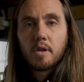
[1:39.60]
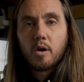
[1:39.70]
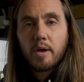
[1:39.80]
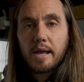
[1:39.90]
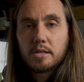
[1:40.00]

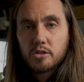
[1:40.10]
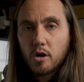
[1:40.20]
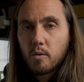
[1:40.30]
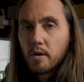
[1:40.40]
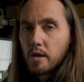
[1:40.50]
Okay,
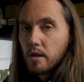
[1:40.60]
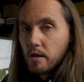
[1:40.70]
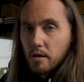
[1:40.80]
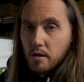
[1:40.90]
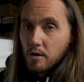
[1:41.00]
so
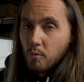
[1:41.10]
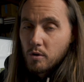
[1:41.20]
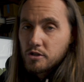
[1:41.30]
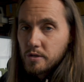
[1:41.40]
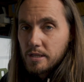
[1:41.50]

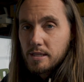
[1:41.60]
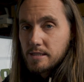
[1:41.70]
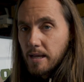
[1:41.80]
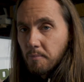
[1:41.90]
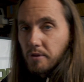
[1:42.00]
once you get the
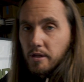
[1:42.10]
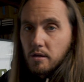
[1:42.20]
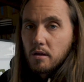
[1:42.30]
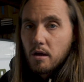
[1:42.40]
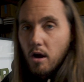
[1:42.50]
template
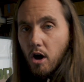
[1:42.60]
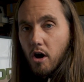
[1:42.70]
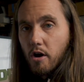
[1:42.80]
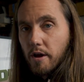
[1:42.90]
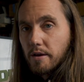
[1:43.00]

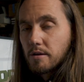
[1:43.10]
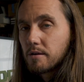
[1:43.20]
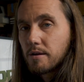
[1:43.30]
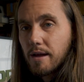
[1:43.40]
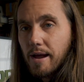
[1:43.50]
on,
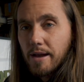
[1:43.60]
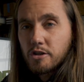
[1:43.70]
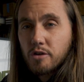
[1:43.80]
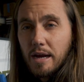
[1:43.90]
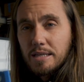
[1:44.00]
I
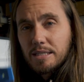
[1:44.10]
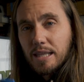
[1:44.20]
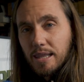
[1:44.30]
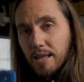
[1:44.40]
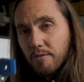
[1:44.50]
tried to
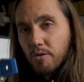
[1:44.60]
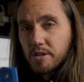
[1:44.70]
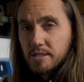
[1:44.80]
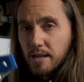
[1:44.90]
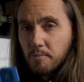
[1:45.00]
level the
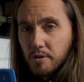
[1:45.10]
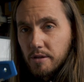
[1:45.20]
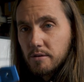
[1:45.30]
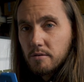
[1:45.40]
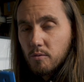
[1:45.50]

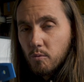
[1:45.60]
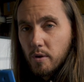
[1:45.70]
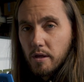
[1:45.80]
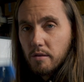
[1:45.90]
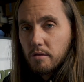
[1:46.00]
template
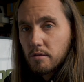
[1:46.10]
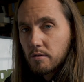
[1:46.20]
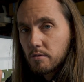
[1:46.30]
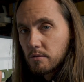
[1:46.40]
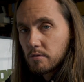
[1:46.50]
with
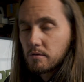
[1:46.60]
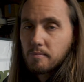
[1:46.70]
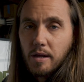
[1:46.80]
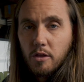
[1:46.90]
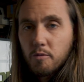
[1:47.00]

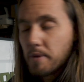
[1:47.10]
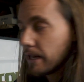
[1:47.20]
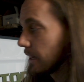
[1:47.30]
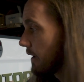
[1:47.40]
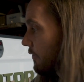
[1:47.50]
my little
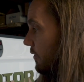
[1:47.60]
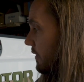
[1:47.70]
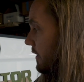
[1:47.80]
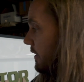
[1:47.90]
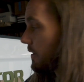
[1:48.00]
mini level,
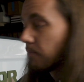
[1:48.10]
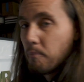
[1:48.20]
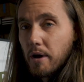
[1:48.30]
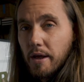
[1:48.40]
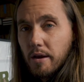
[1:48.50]

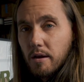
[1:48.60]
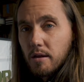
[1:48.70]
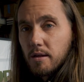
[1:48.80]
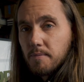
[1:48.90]
but